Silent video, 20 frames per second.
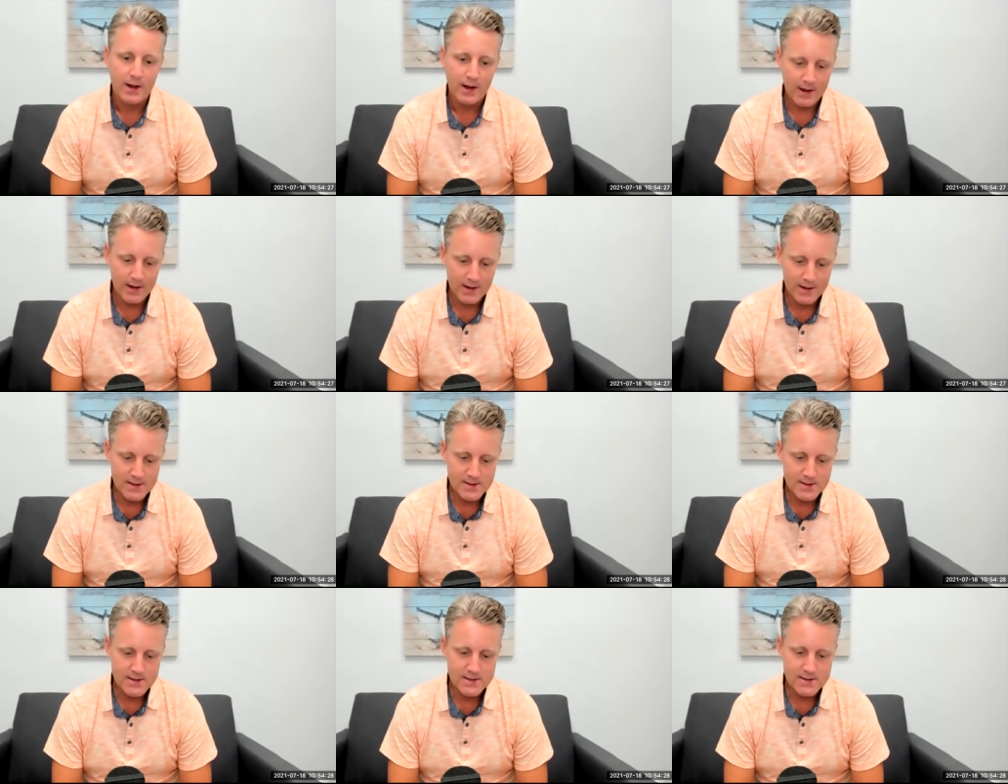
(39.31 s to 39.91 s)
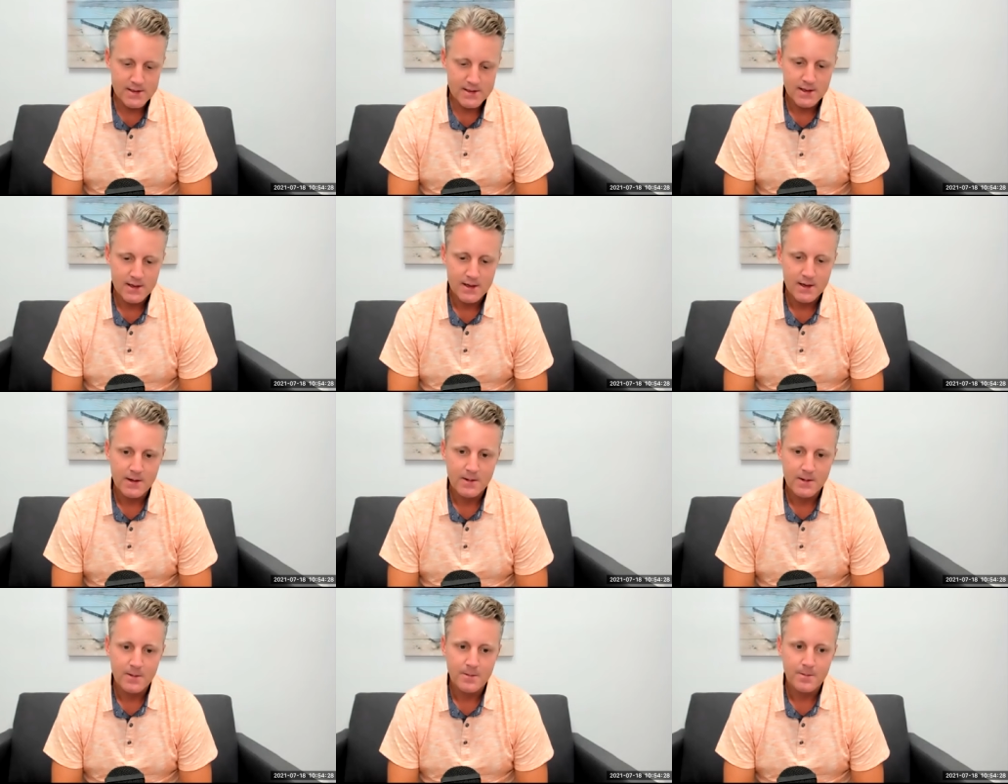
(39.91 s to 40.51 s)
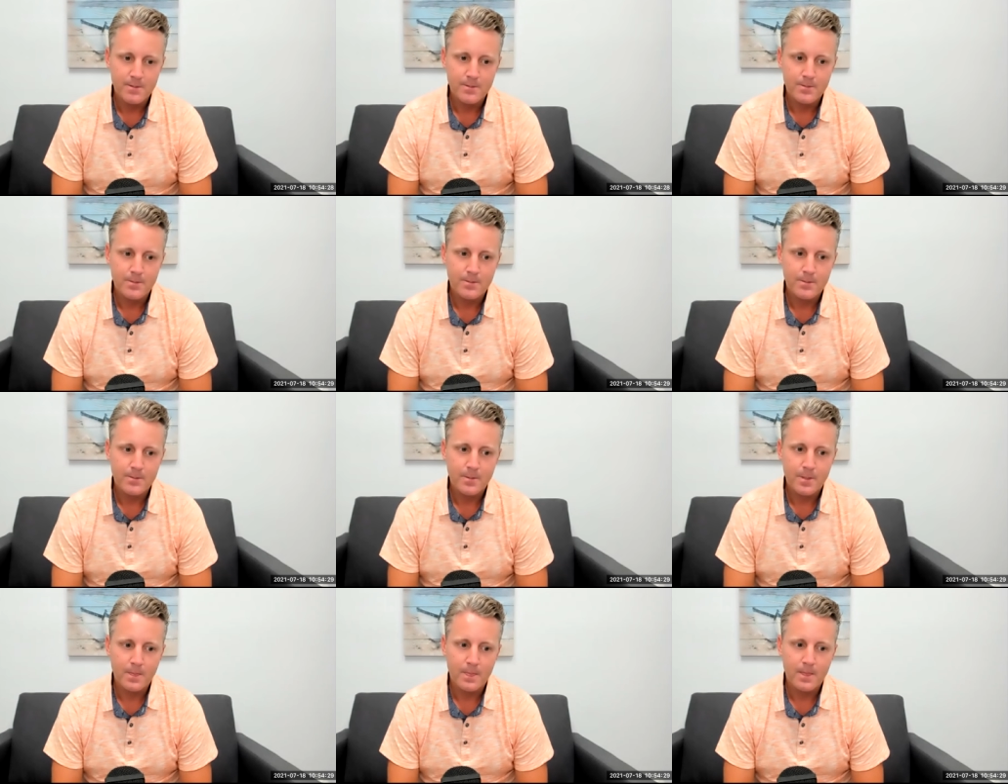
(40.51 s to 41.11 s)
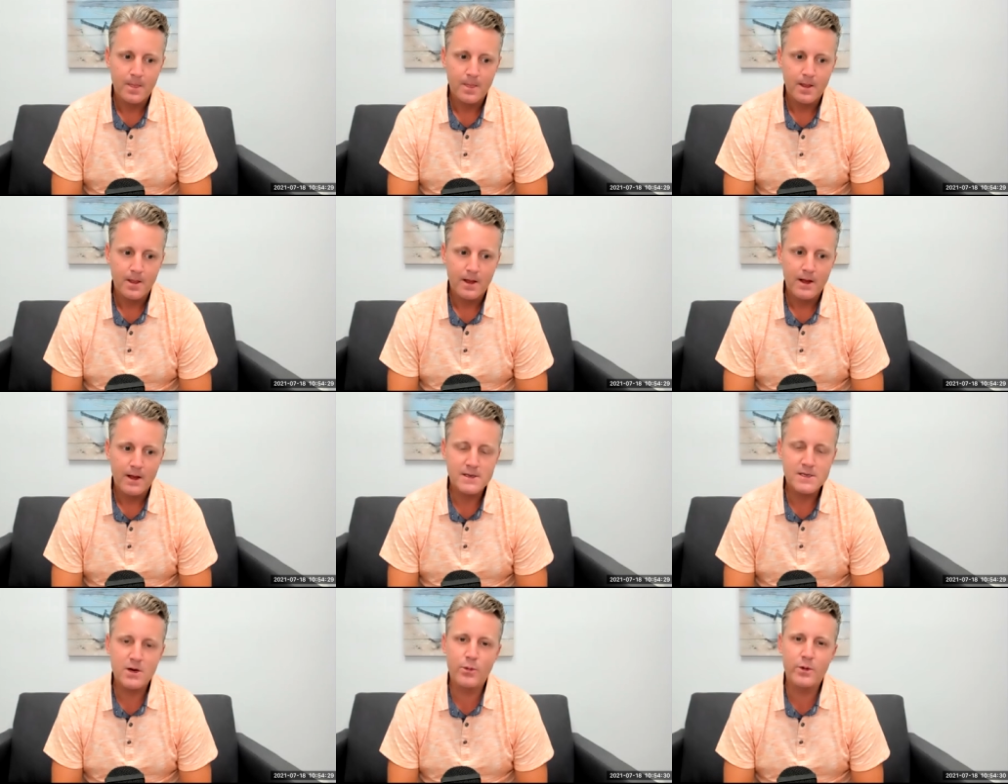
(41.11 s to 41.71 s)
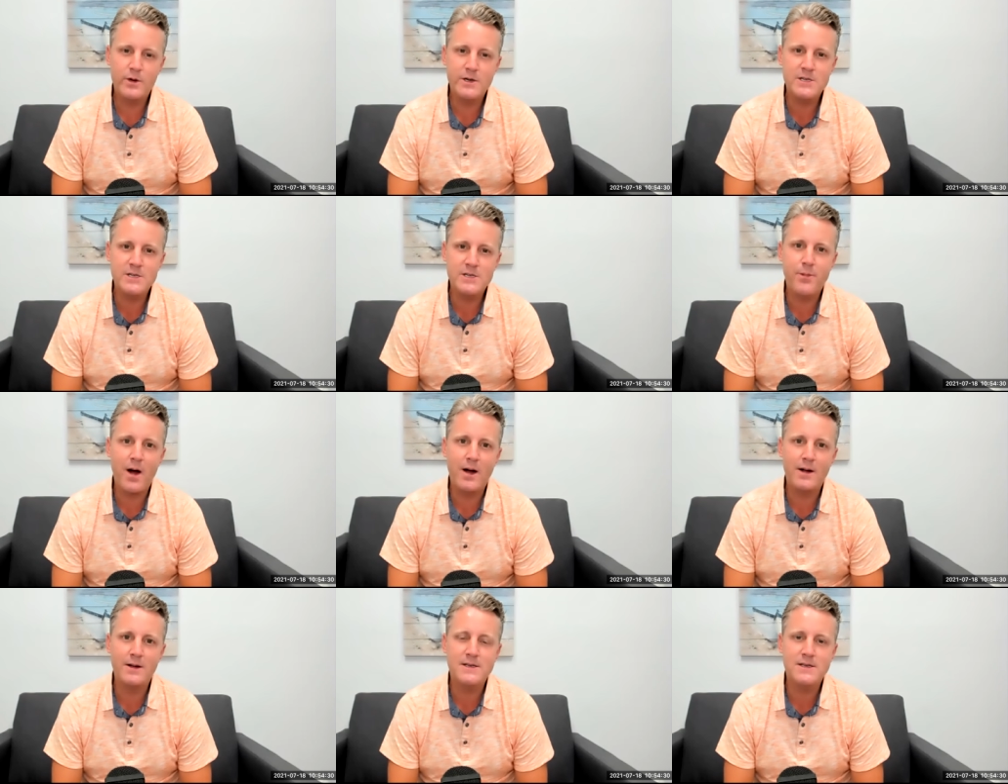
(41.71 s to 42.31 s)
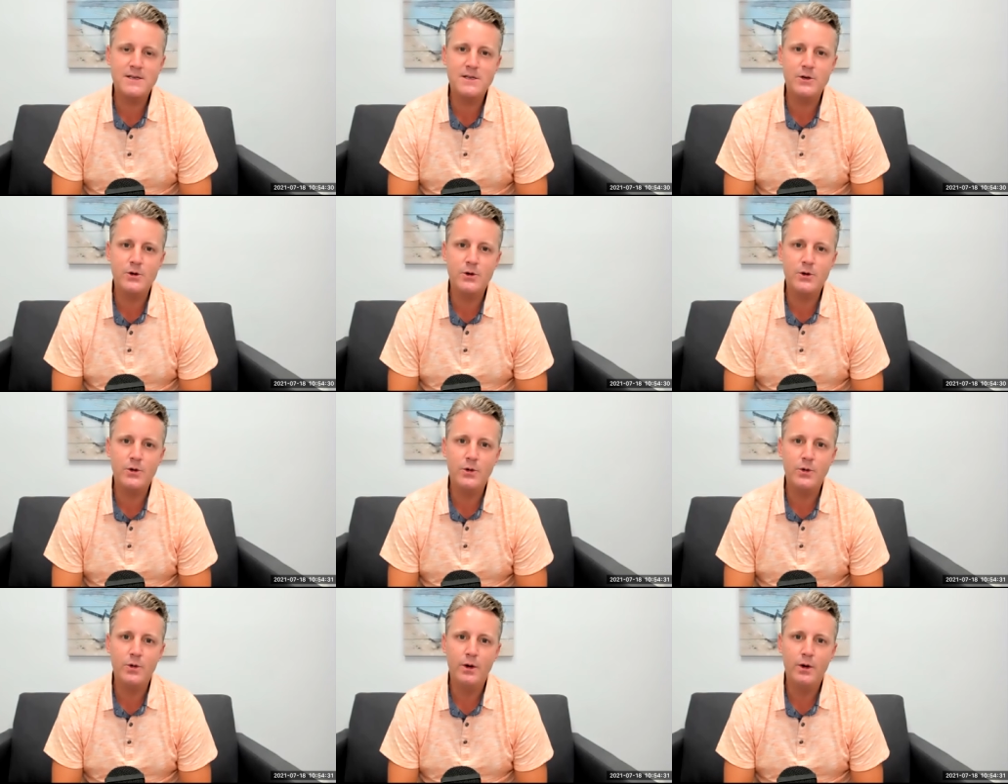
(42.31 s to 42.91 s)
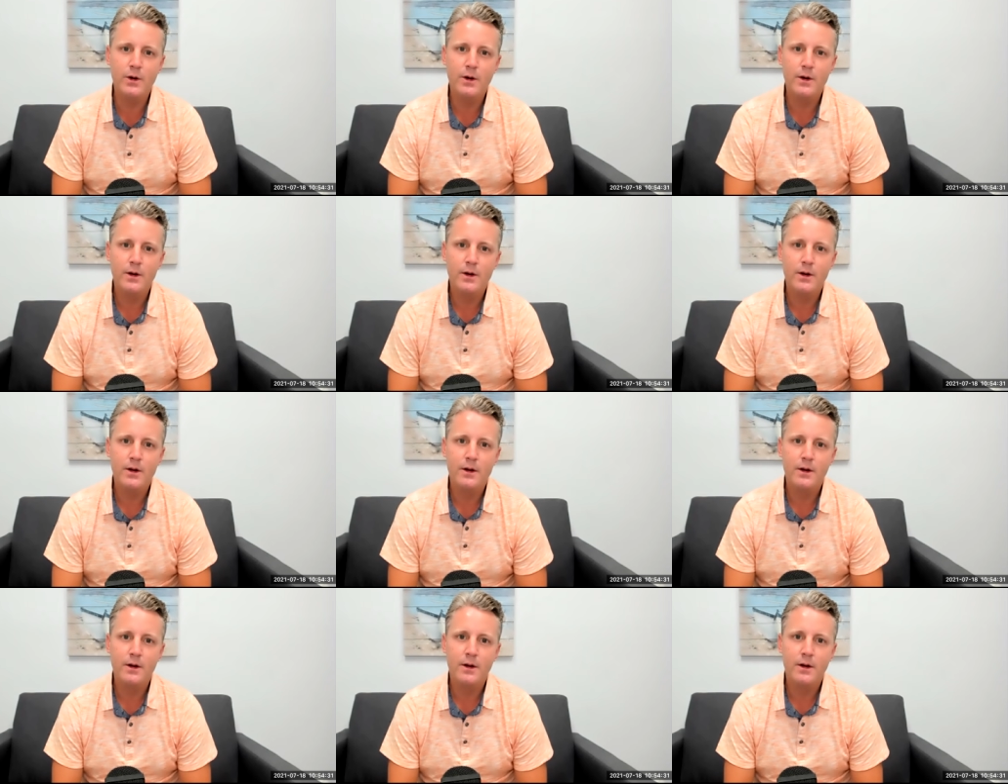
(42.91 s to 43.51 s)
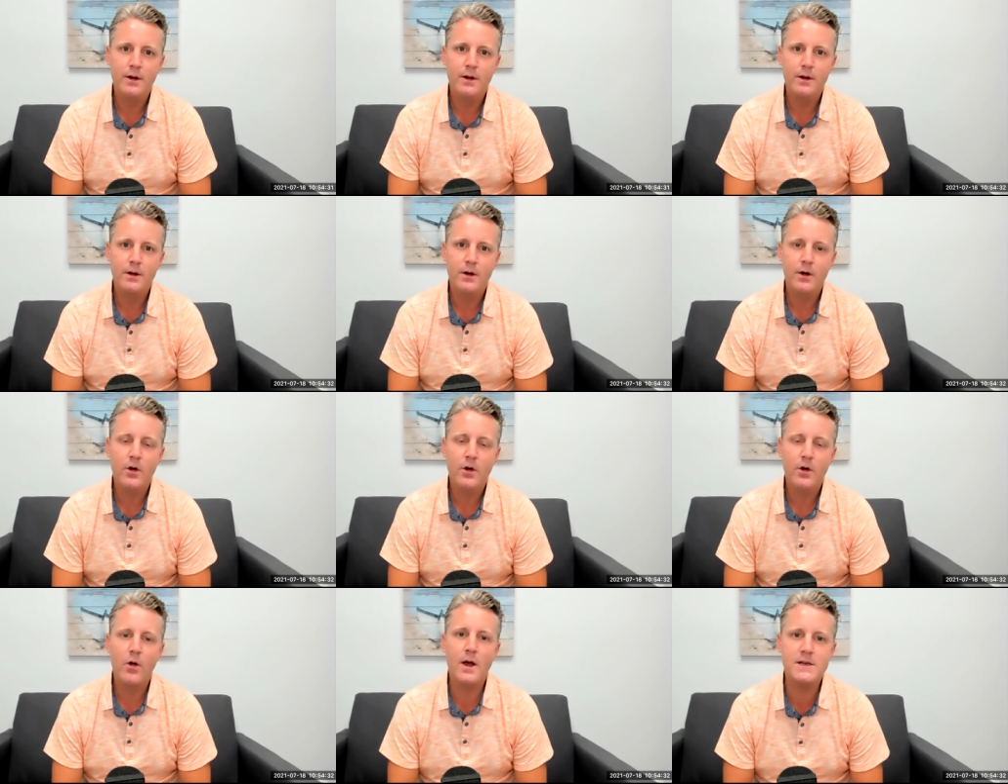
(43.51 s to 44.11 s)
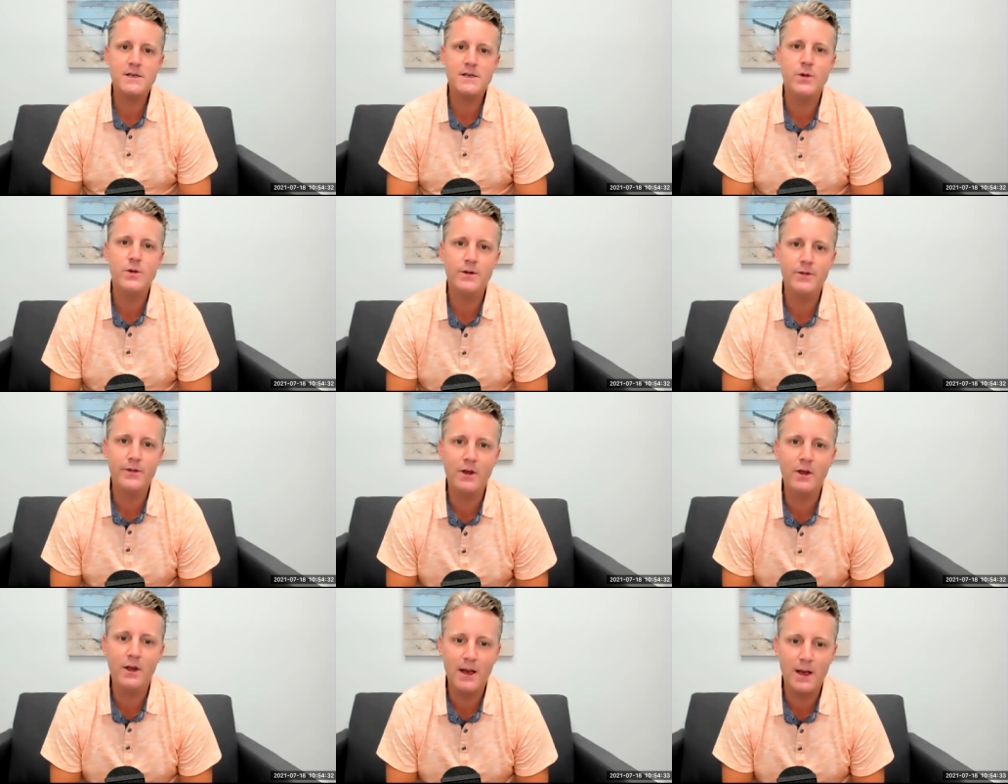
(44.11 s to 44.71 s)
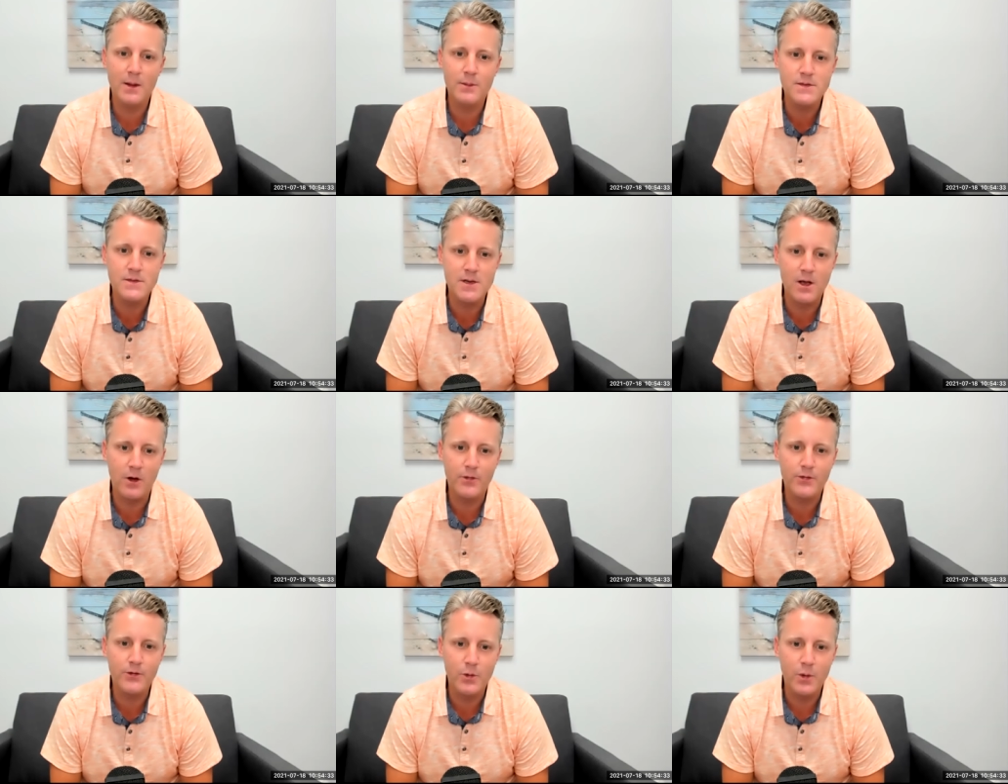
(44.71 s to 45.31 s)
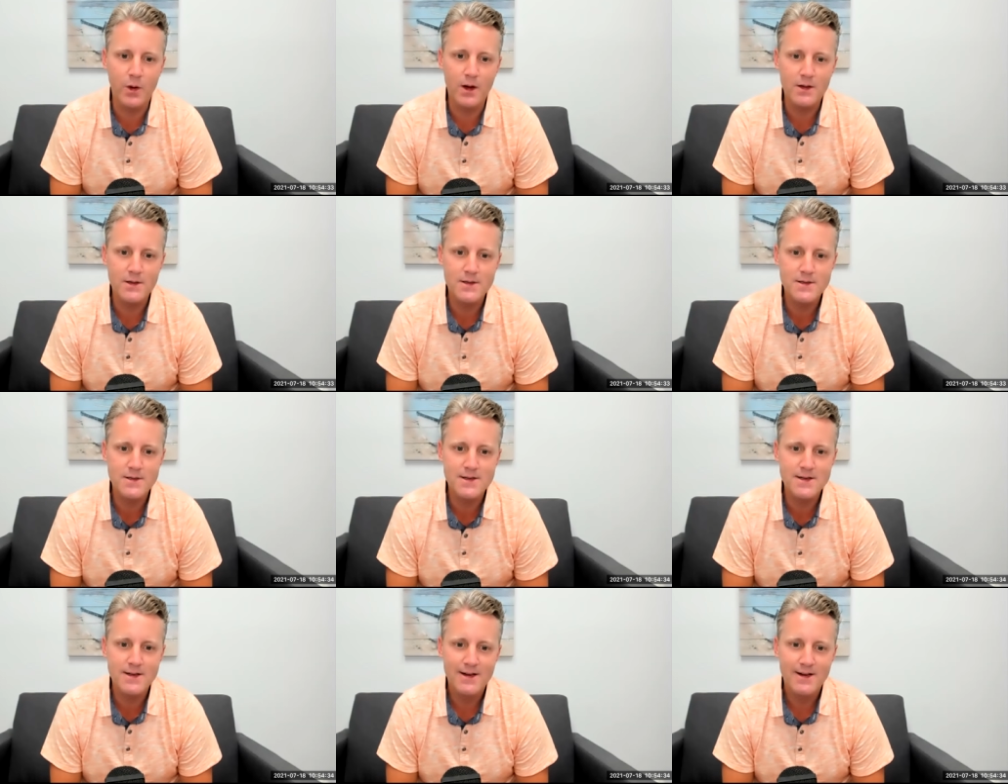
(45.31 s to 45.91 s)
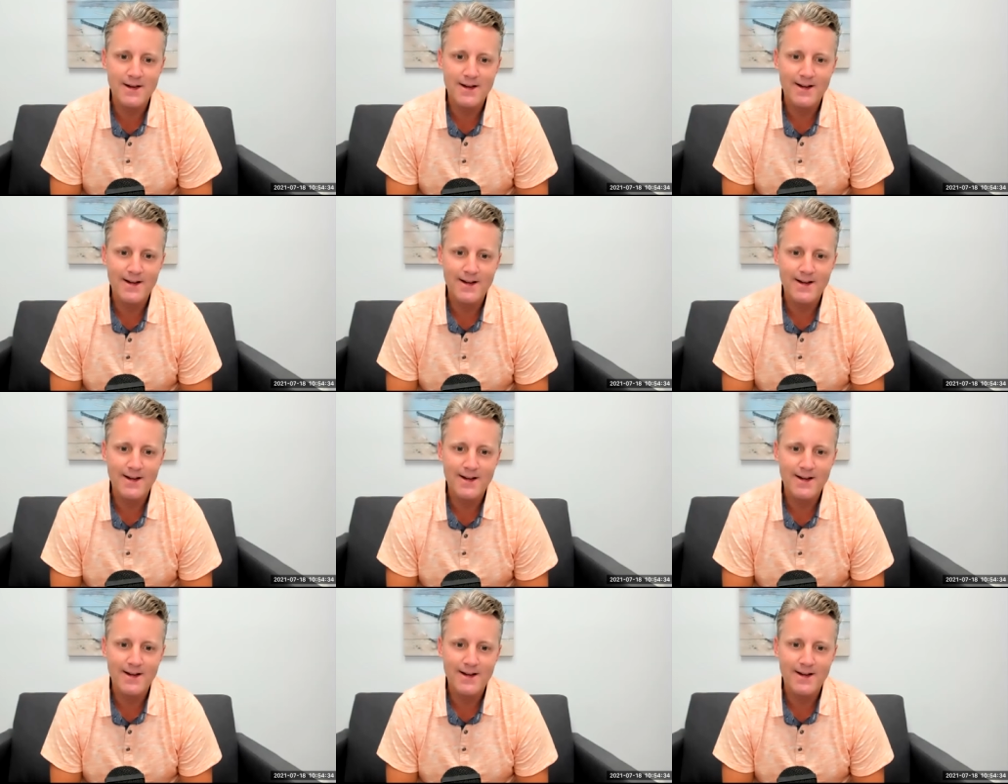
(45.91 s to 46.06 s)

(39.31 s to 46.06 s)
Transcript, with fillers: Is it's a response to Christ revealing himself to us.